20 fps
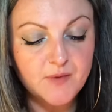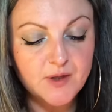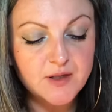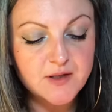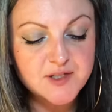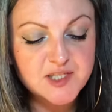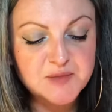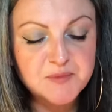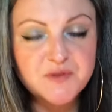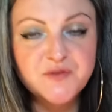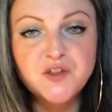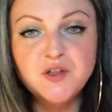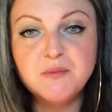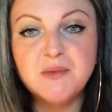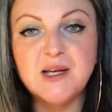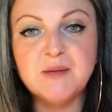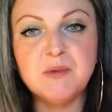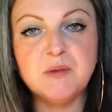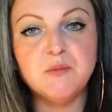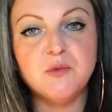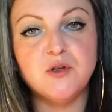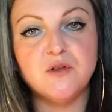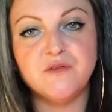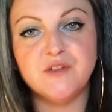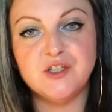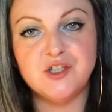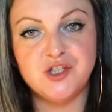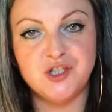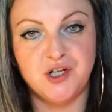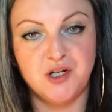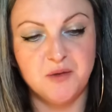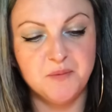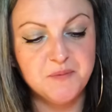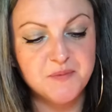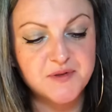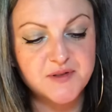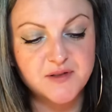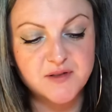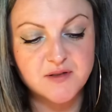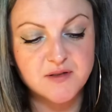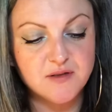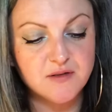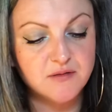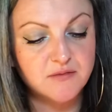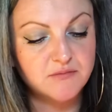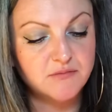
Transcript: Some of you may be moving jobs.